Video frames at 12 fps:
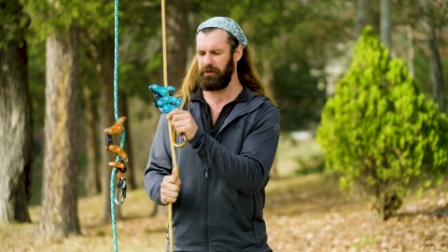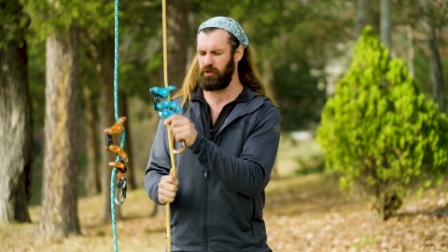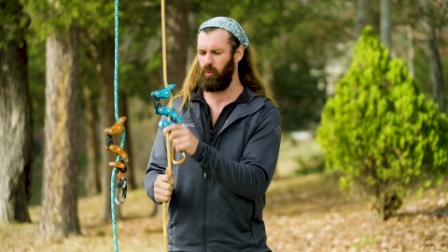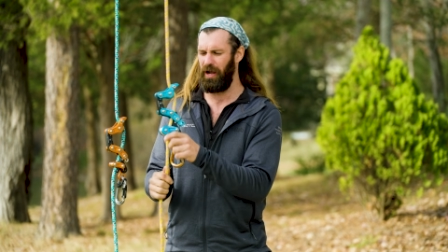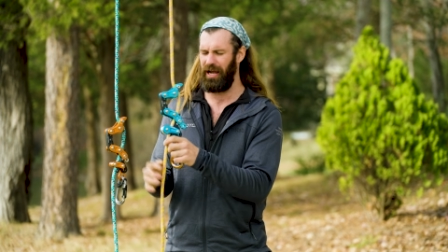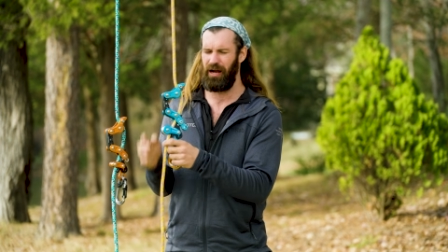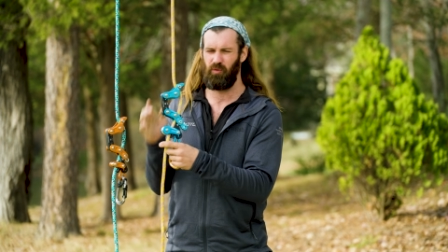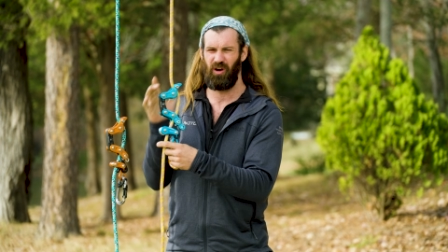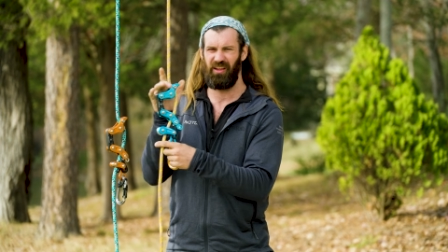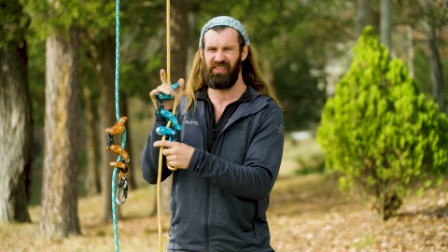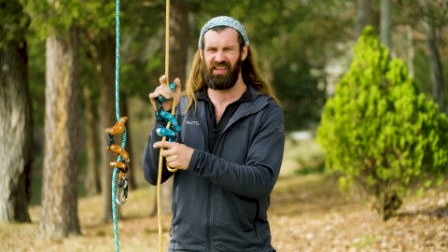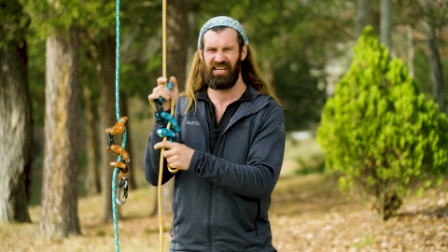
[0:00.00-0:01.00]
but the way I
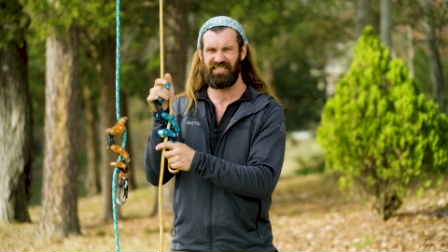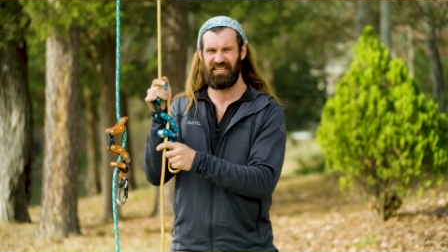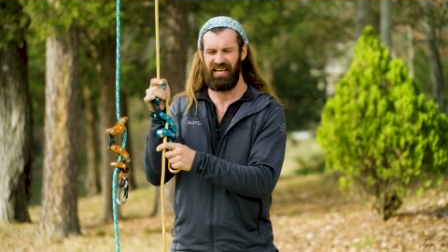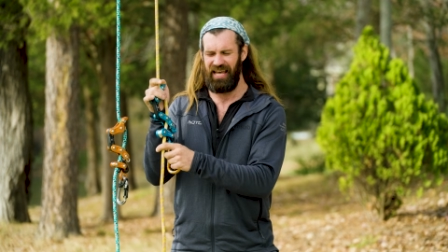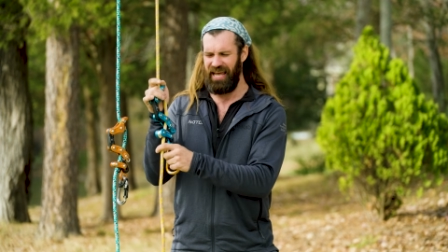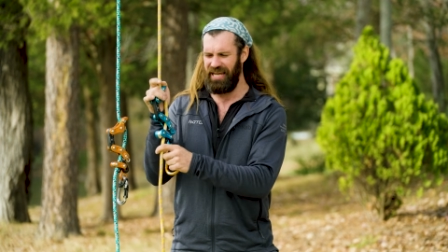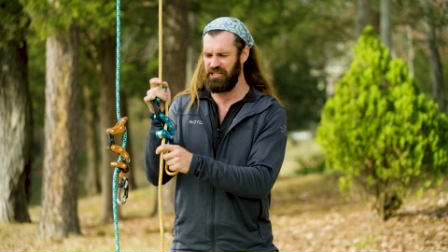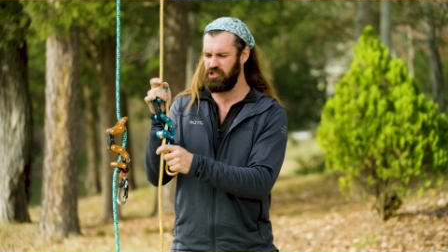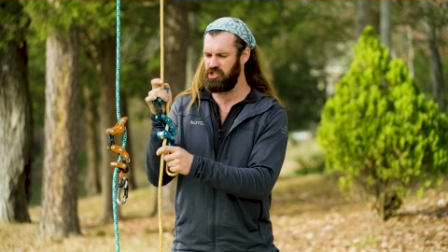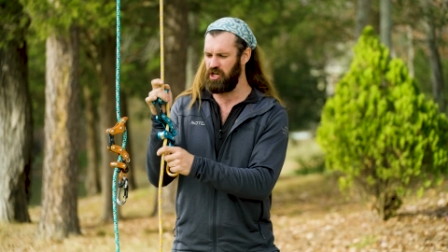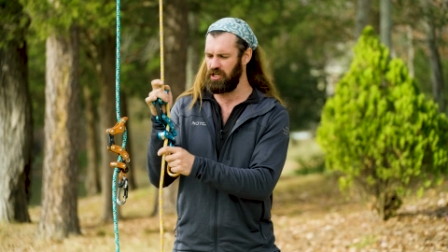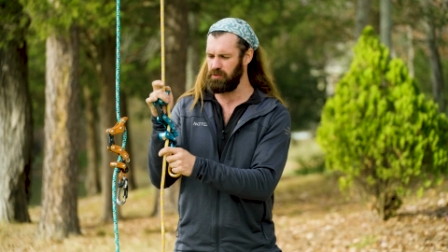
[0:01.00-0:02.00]
run this is
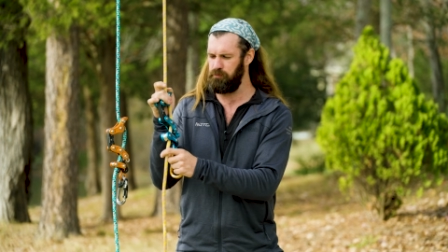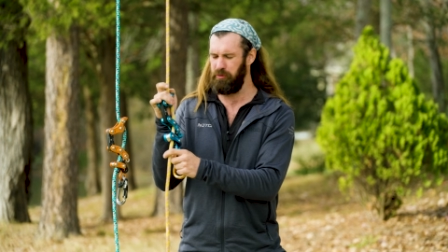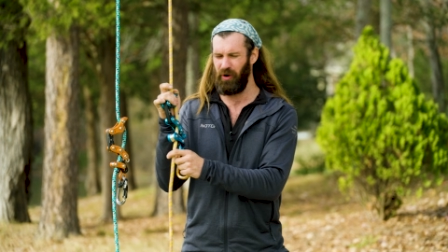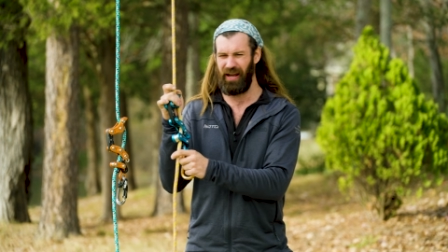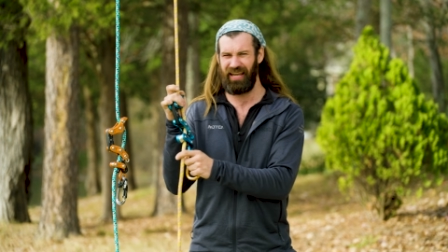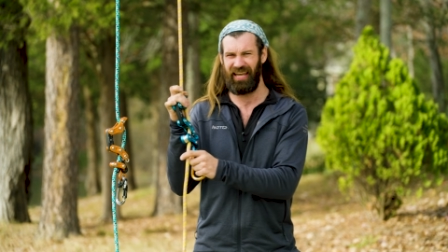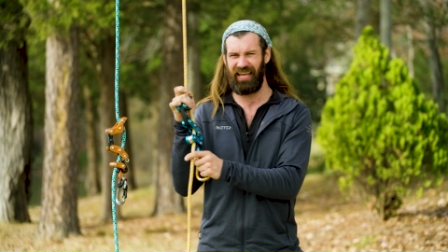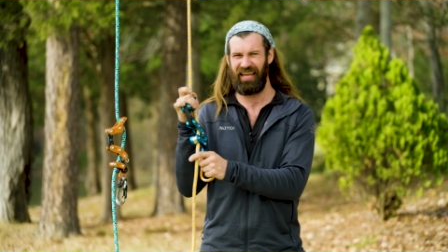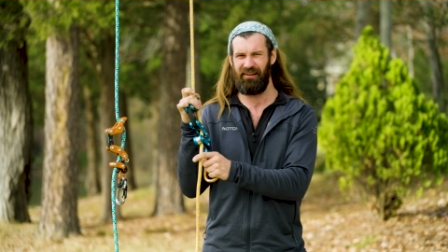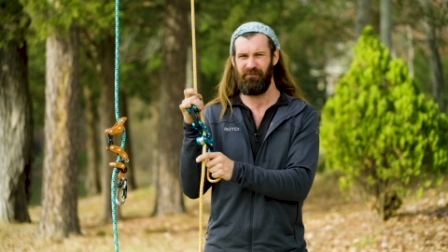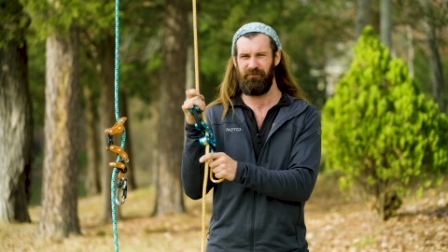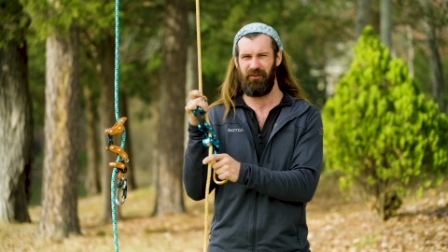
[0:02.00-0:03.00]
just breaking
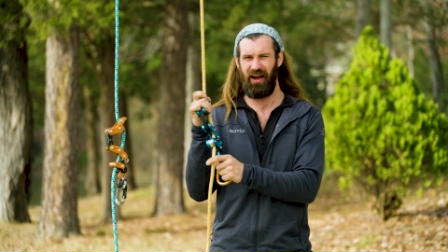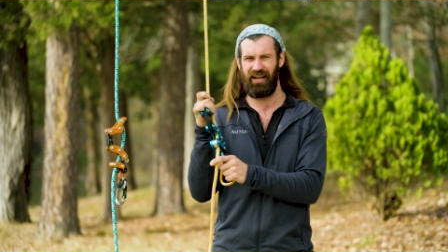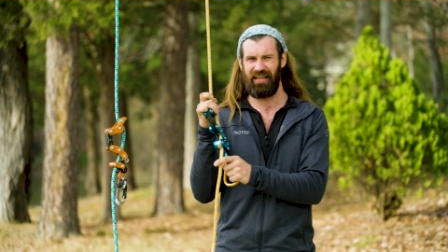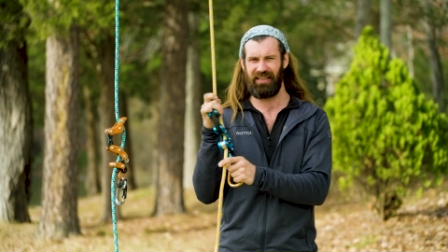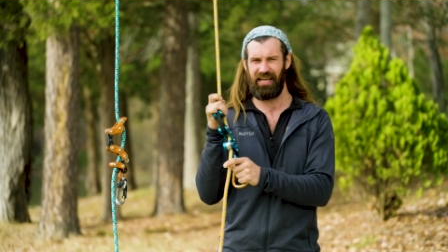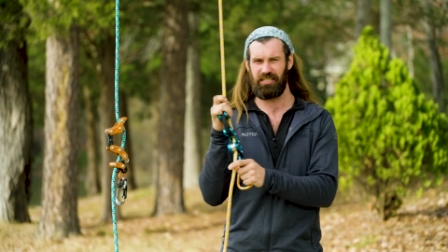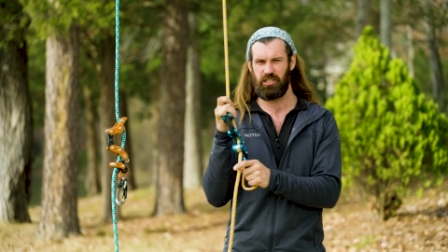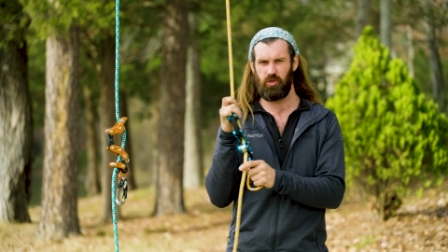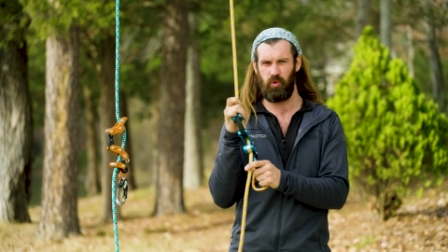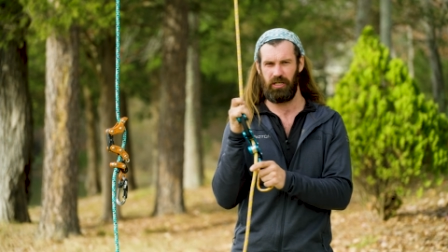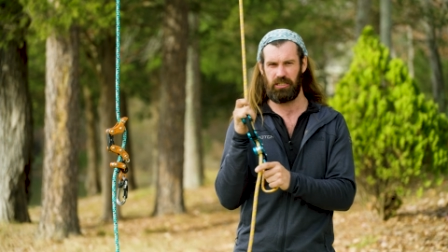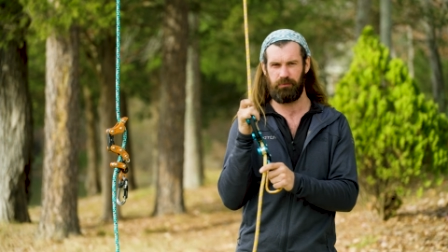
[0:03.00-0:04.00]
it, finding that
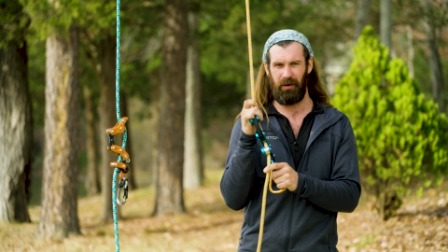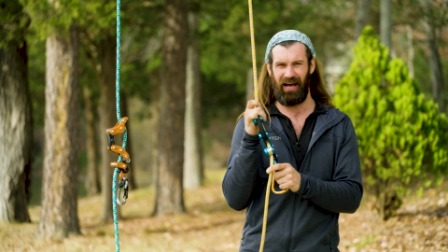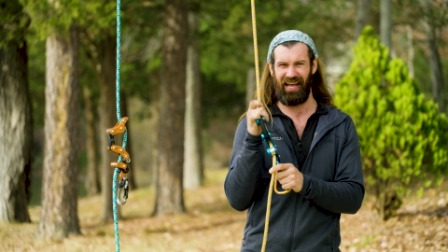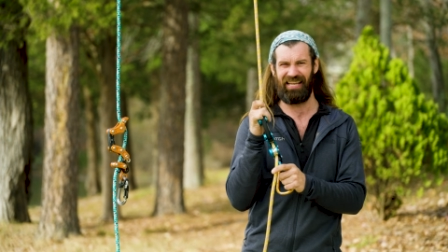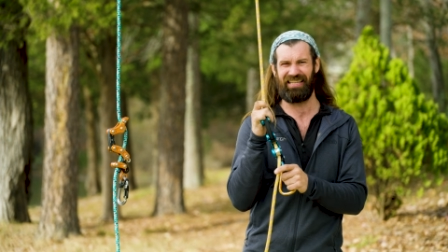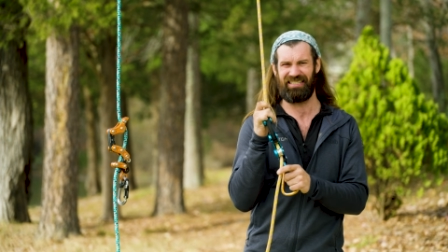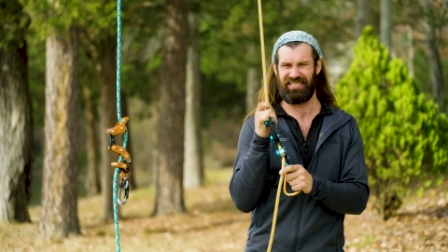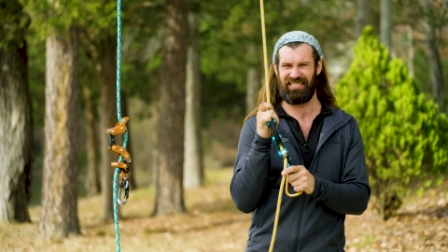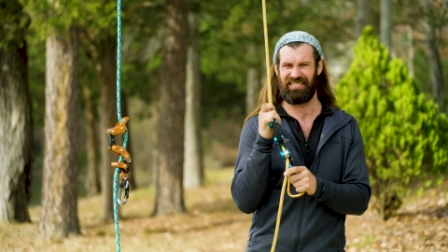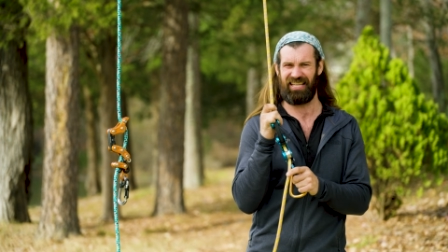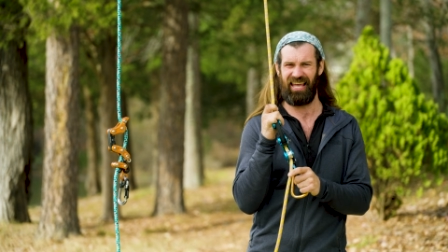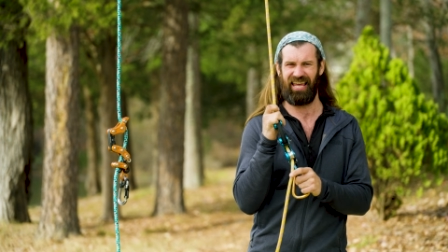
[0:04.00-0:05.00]
sweet spot, and then
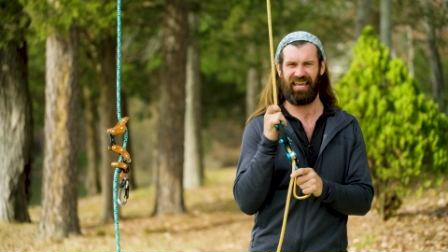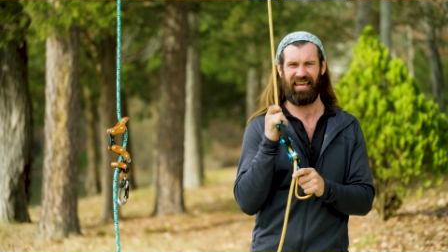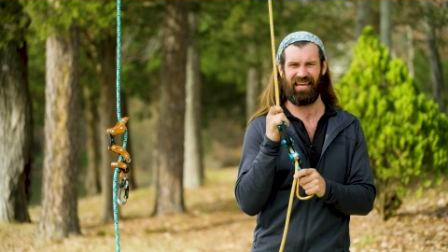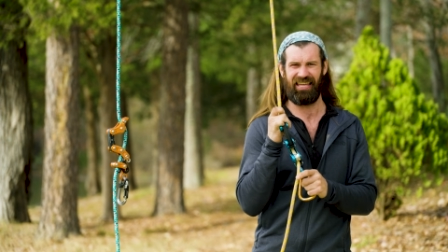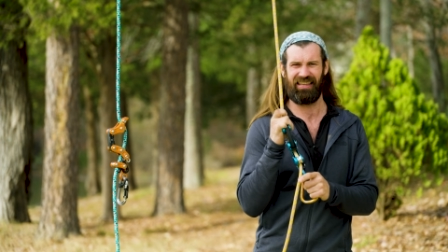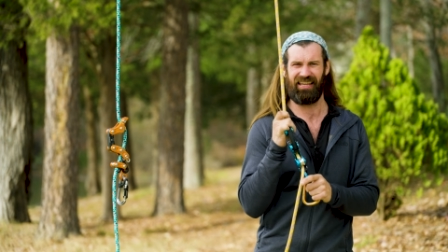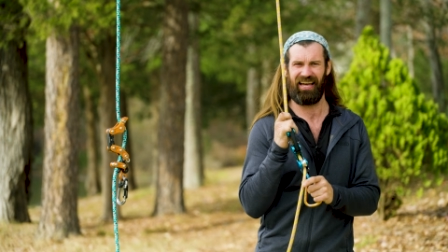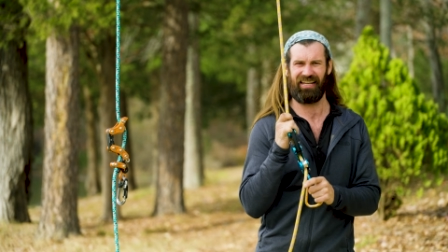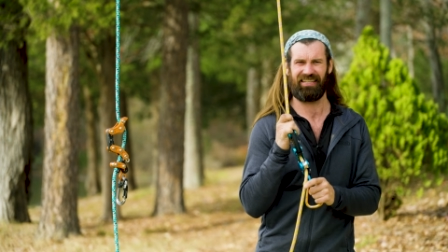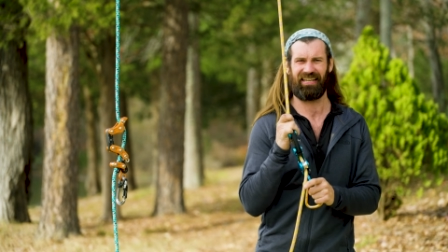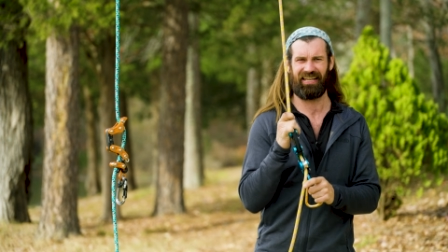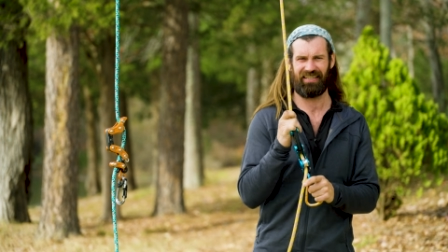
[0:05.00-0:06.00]
staying in
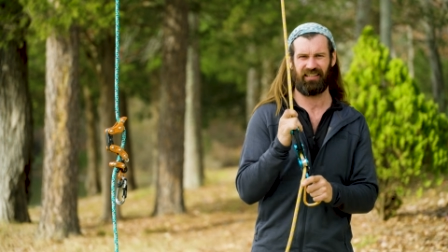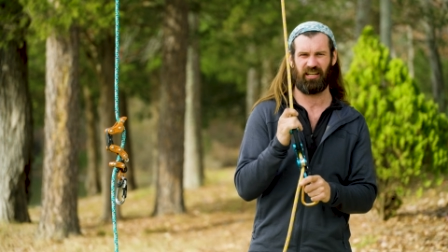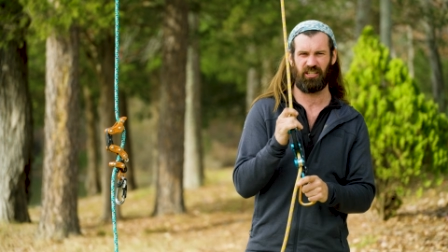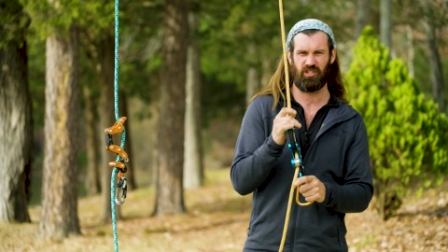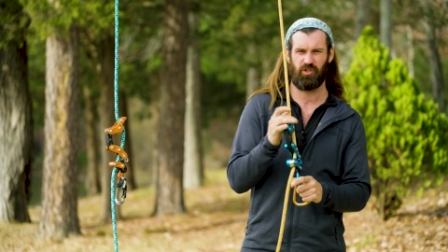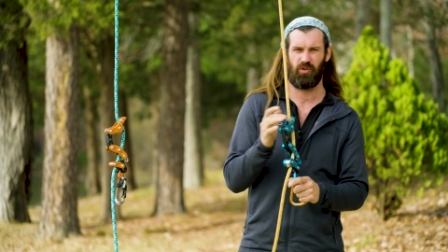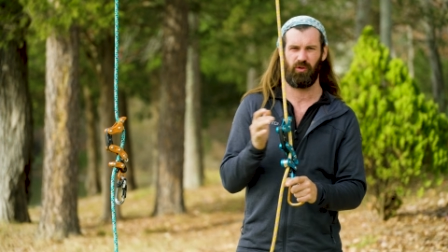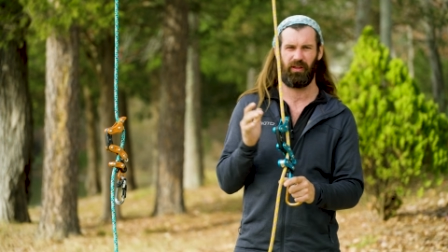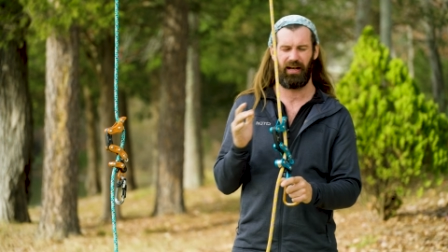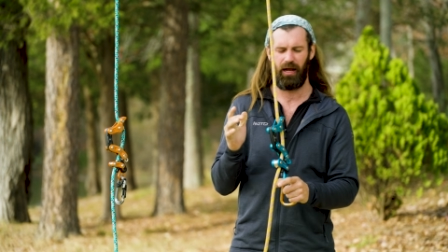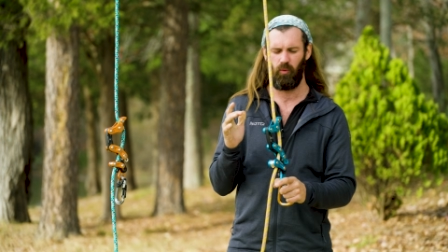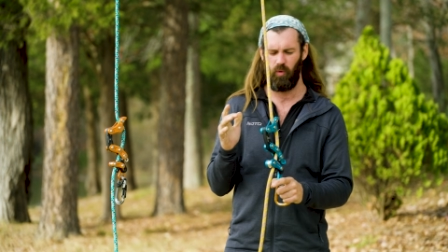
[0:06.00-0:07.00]
that to get the control
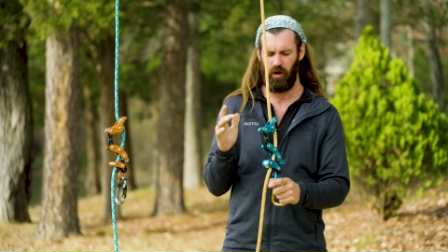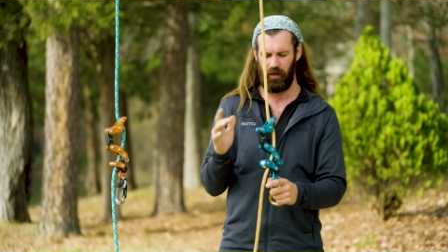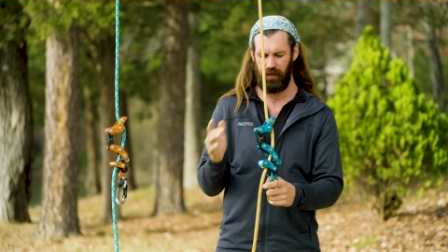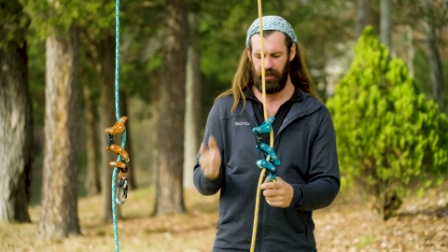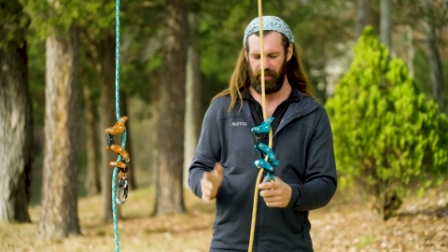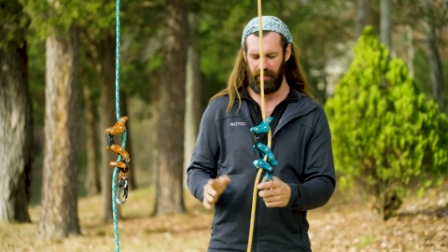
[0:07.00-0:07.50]
that I want.